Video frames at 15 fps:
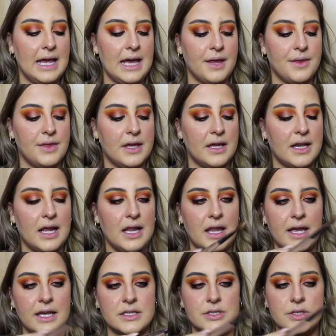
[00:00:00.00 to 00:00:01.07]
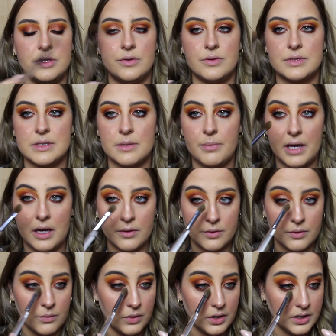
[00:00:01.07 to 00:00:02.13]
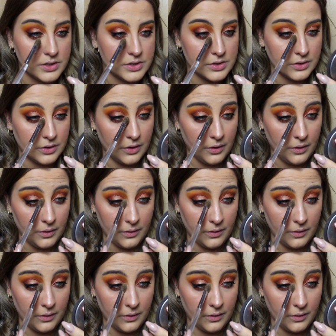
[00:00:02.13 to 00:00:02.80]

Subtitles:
And then I like to use the powder one to go